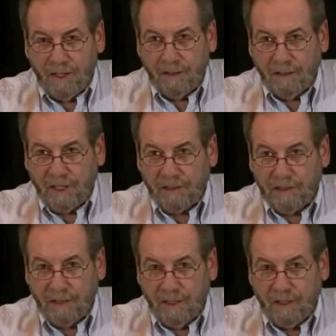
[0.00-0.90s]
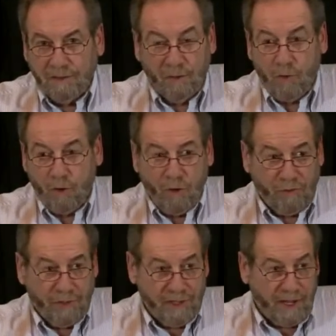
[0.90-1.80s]
I look at the war
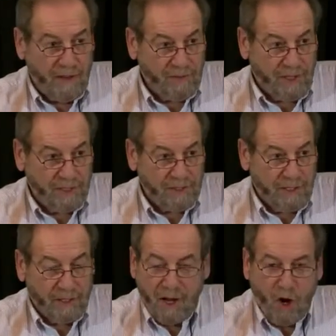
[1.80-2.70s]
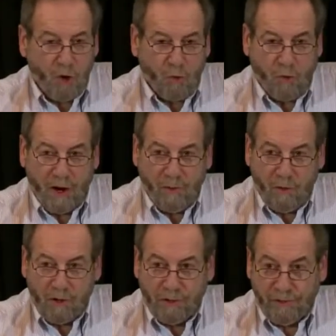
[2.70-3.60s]
over in Afghanistan, right,
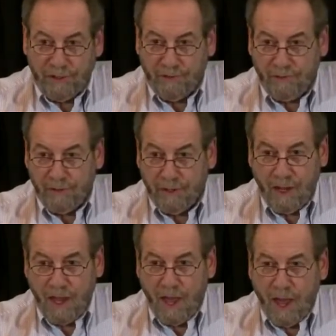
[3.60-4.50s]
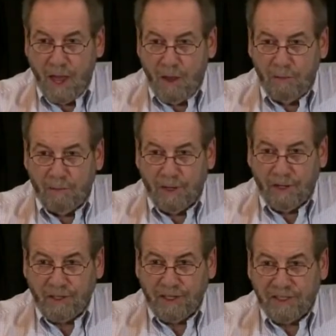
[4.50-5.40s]
wrong, or indifferent, but I
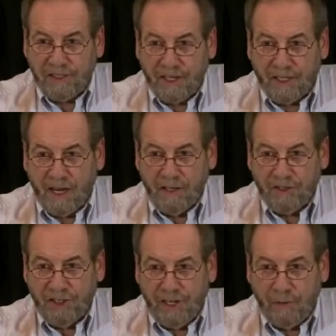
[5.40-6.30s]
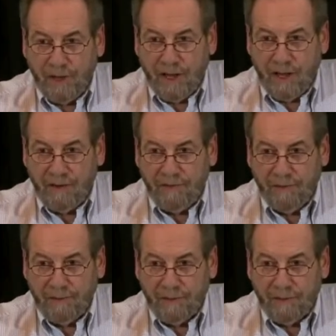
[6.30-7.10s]
look at the technology that we have.